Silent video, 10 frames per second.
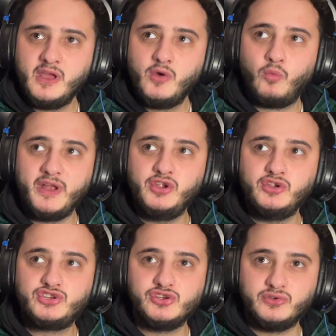when
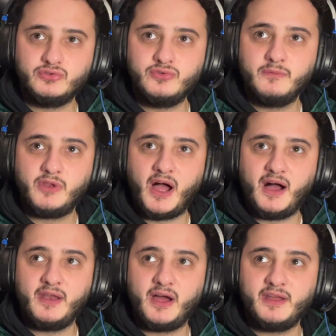you do, like,
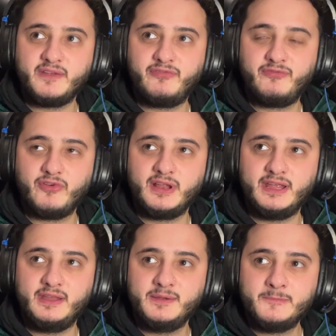and I
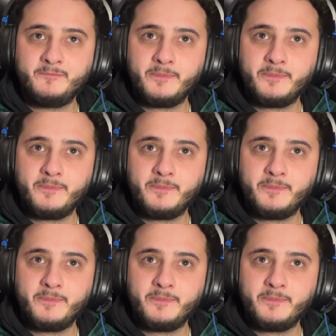fully